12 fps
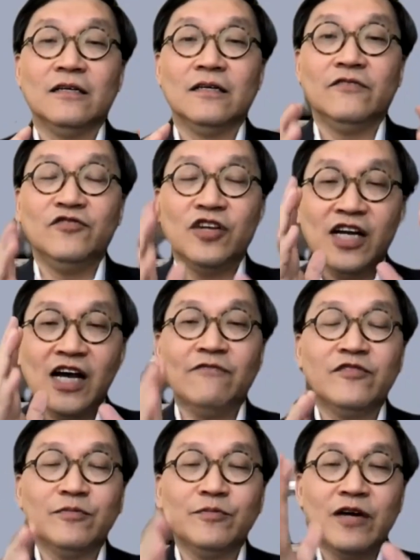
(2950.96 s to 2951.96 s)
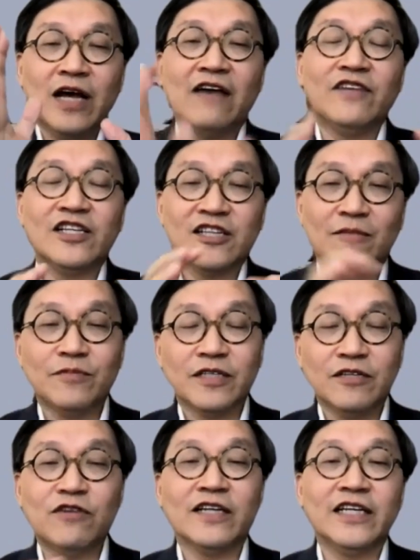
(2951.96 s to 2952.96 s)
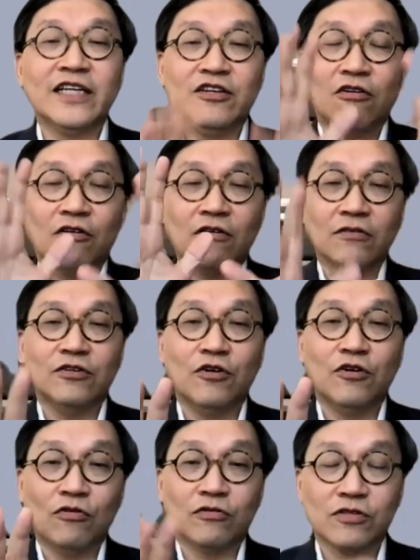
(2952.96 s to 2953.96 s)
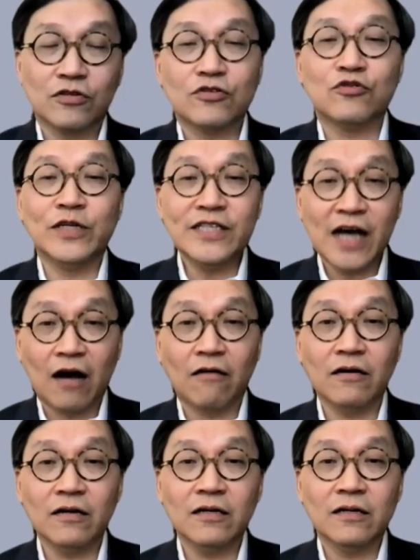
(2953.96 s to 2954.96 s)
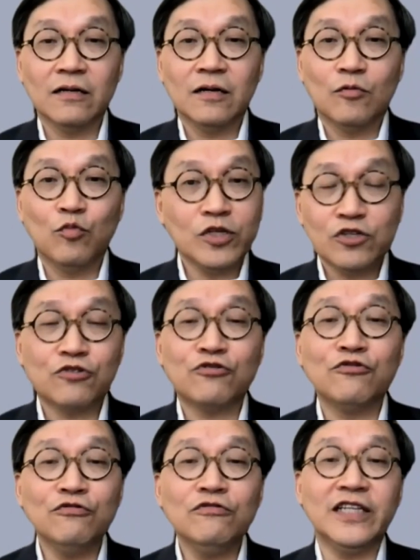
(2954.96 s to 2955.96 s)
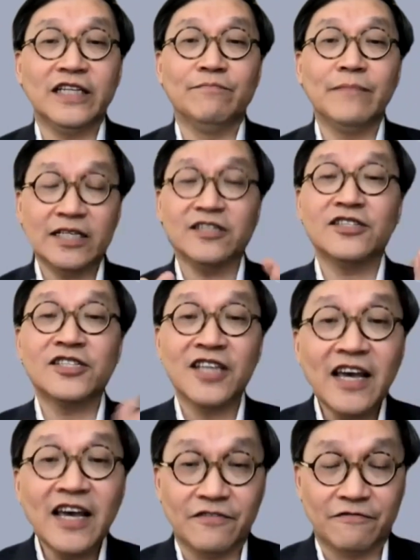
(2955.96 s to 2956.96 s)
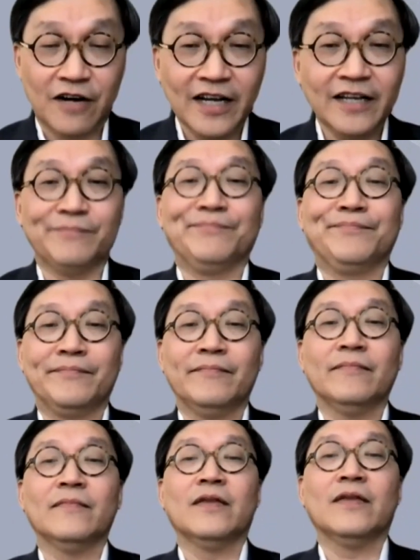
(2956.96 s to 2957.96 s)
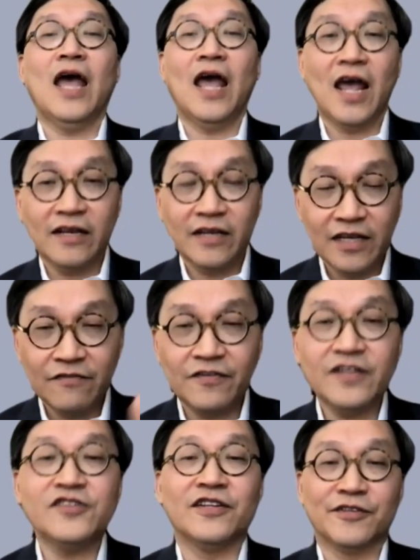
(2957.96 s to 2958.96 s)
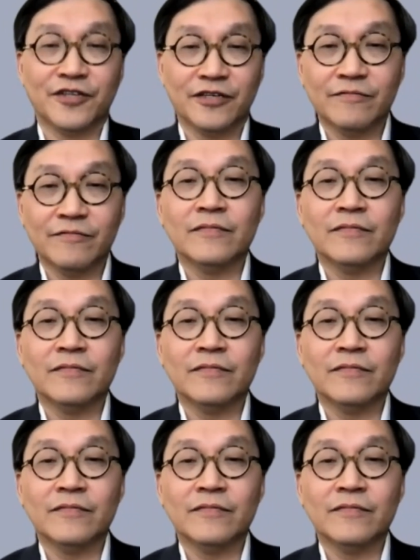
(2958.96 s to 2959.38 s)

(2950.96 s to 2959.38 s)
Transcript: If you're comfortable having somebody running your Twin Tower, which truly makes it safe, right? And efficient,